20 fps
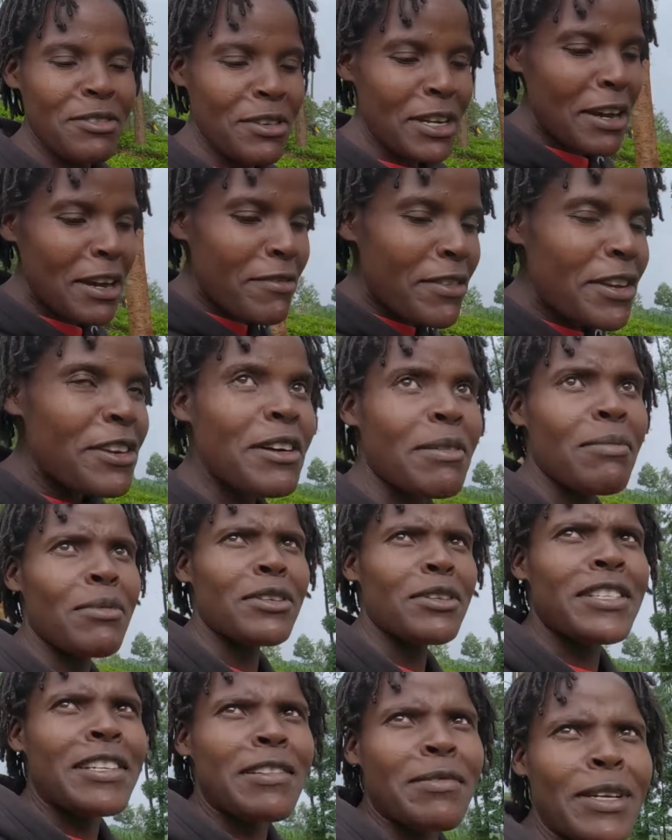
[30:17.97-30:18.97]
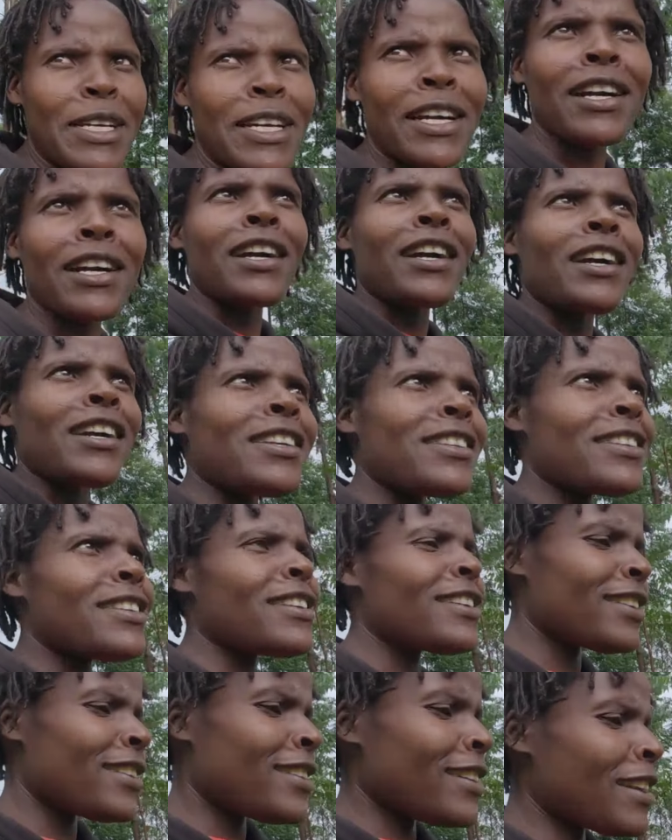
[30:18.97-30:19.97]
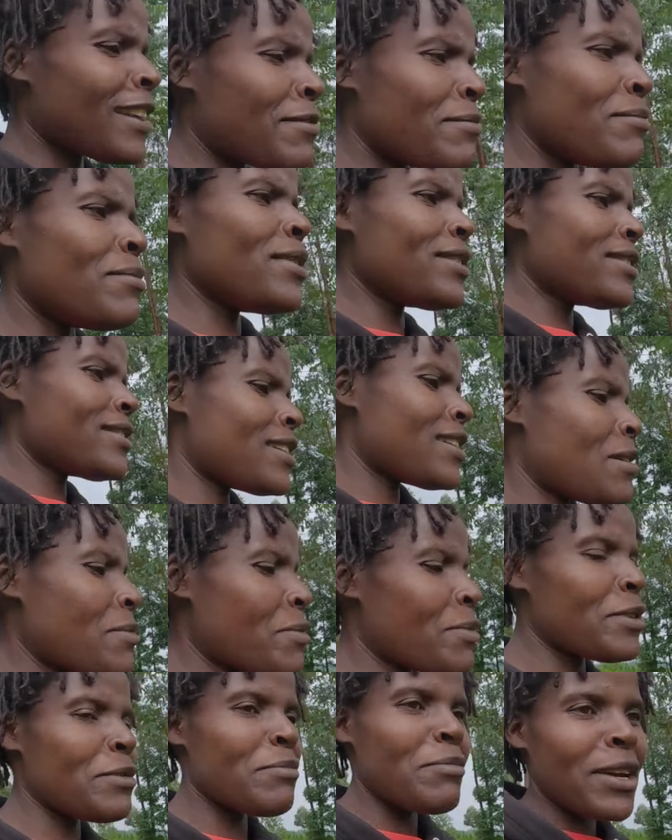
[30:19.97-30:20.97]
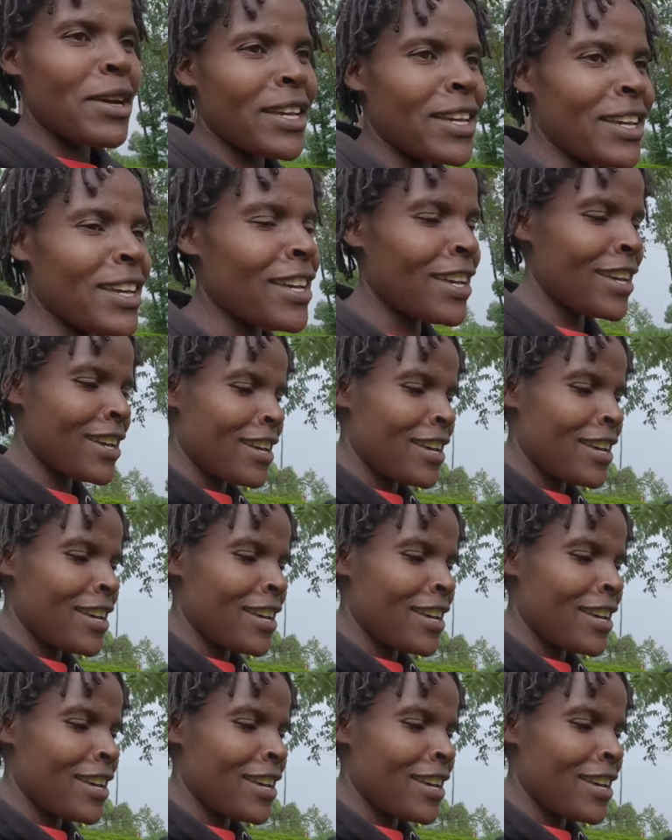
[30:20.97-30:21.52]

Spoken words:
doing a video about Jamaica, guys, then I mixed up with my